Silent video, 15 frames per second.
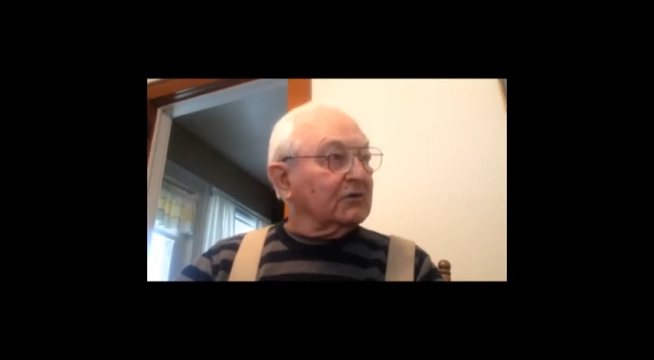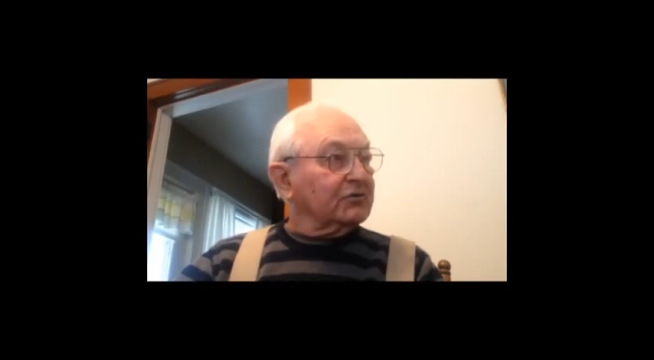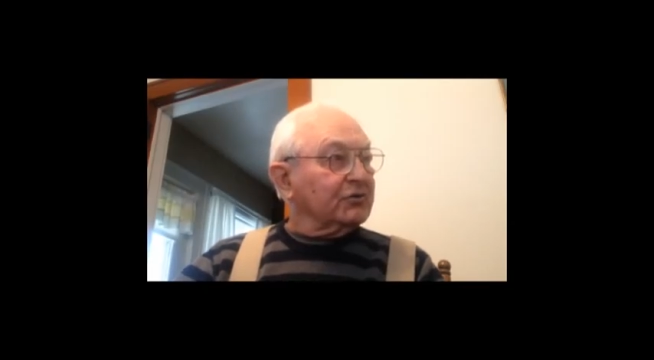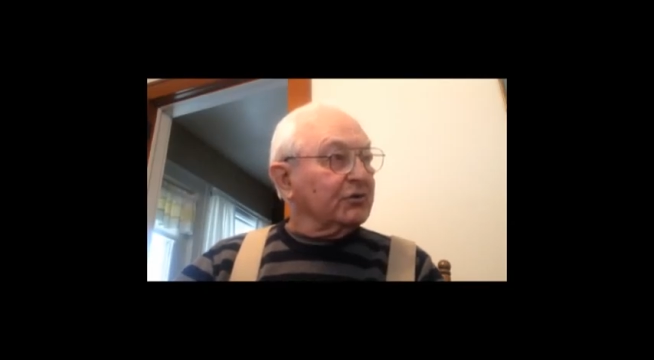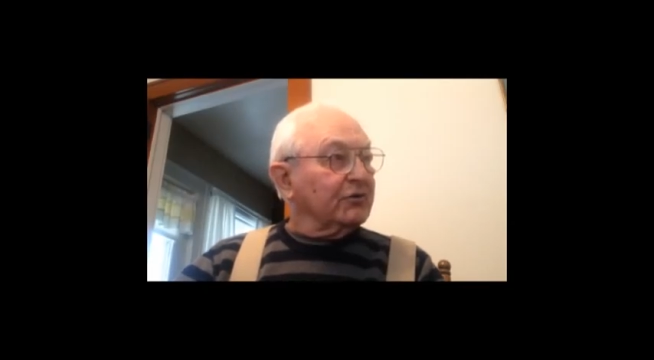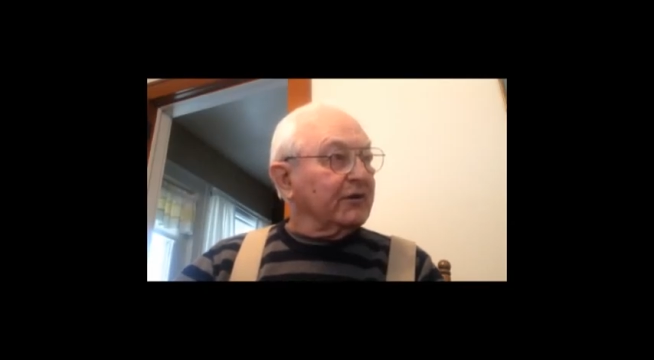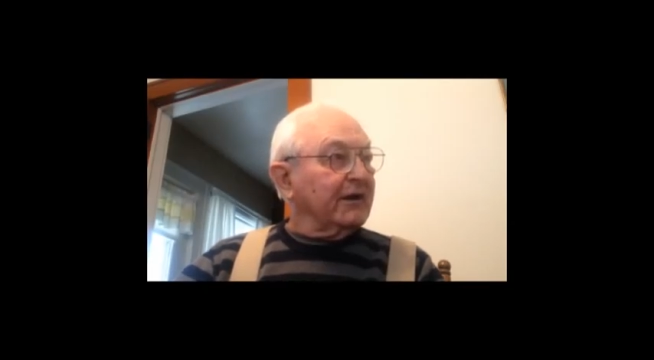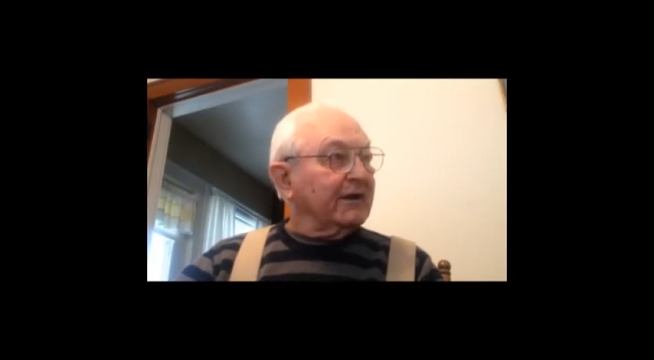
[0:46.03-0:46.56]

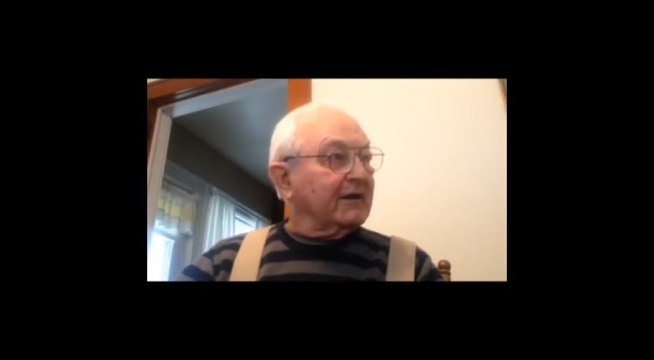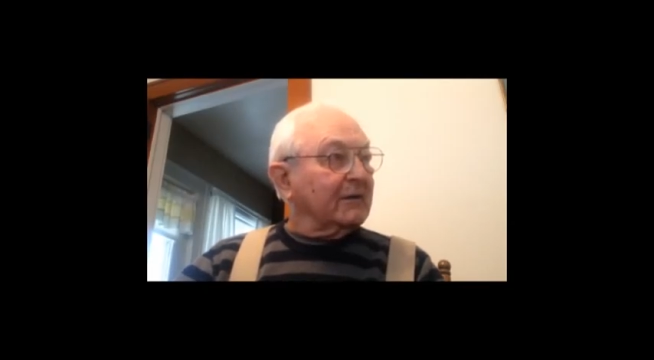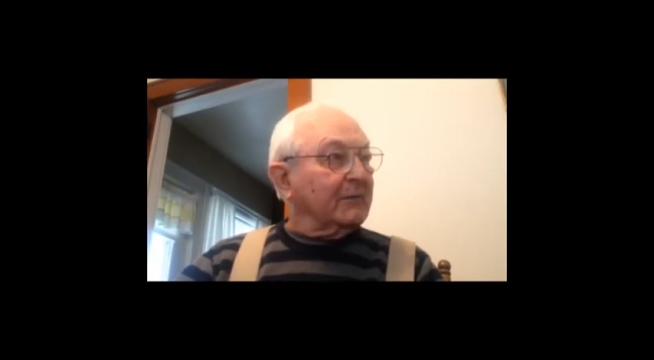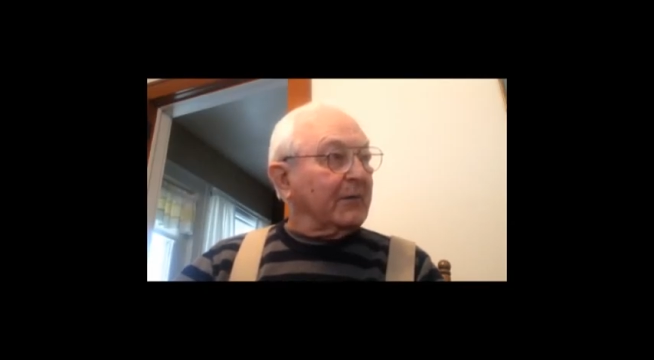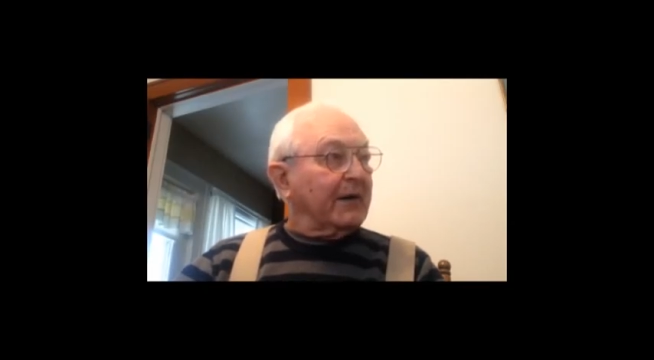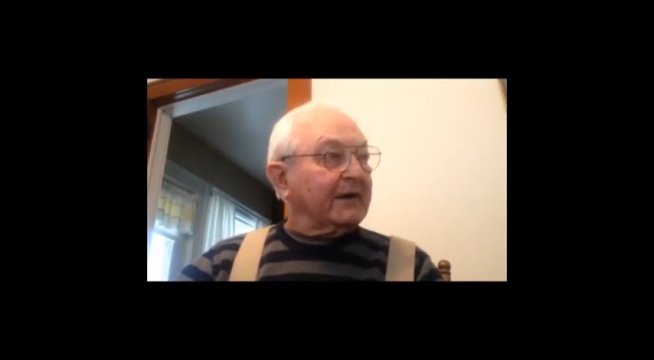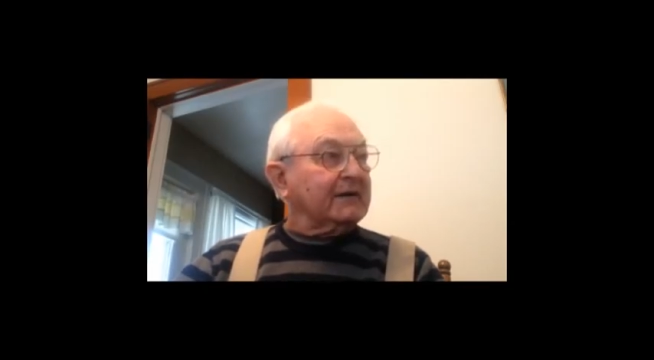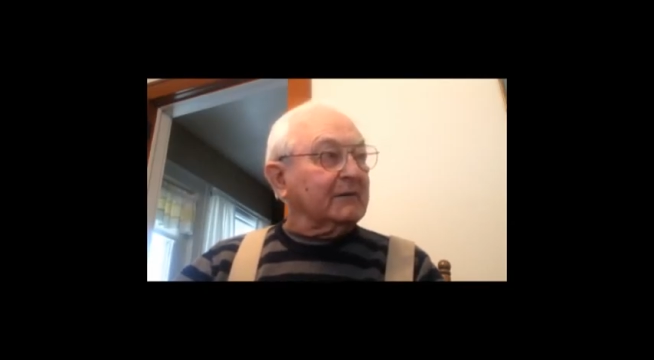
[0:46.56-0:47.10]
show you how to
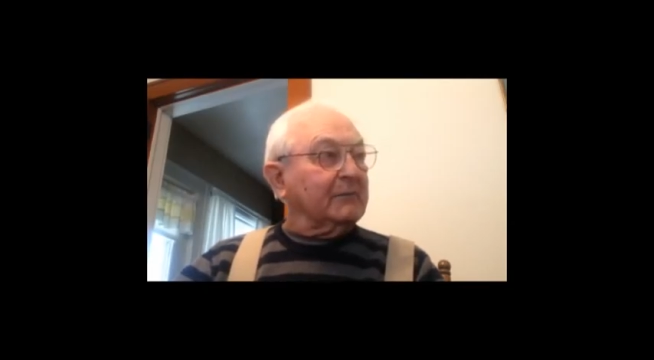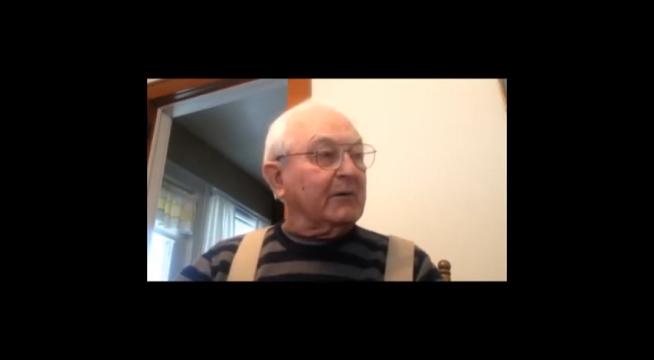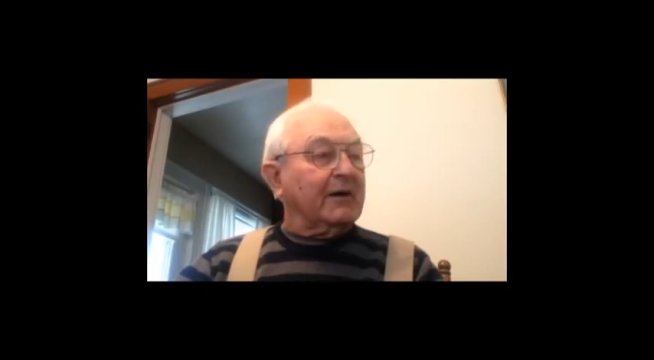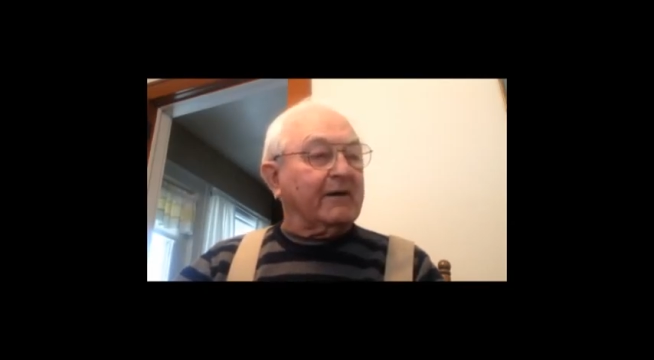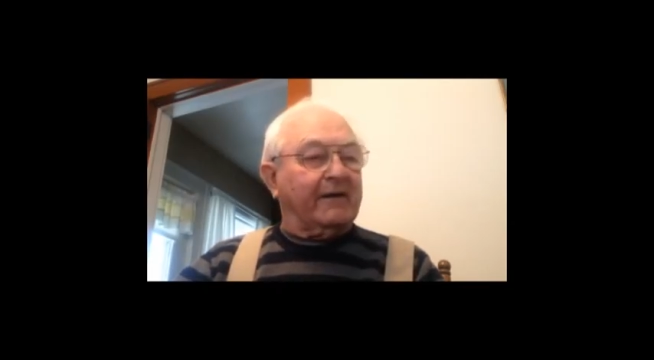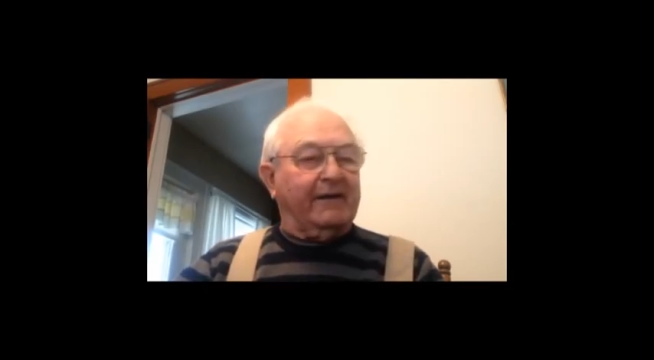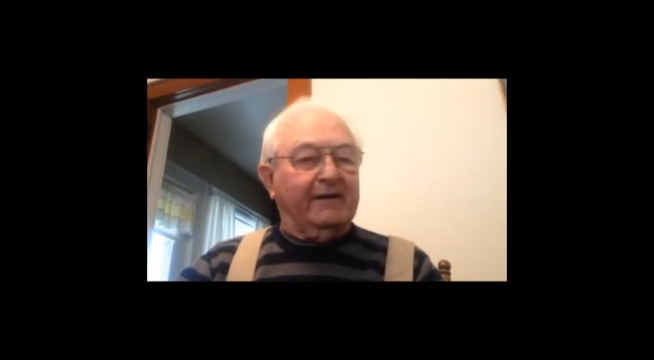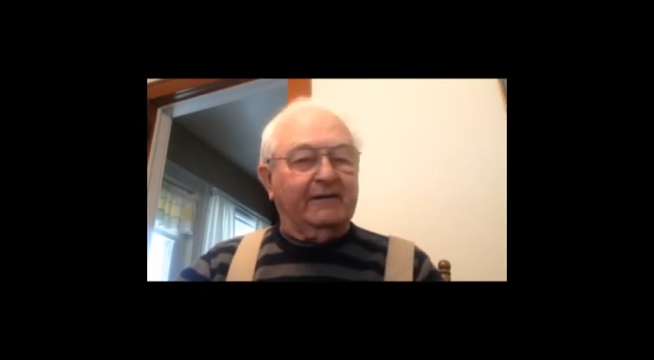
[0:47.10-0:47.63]
pack the
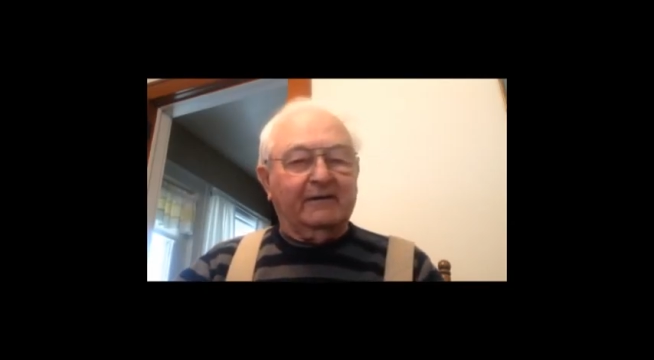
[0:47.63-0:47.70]
body.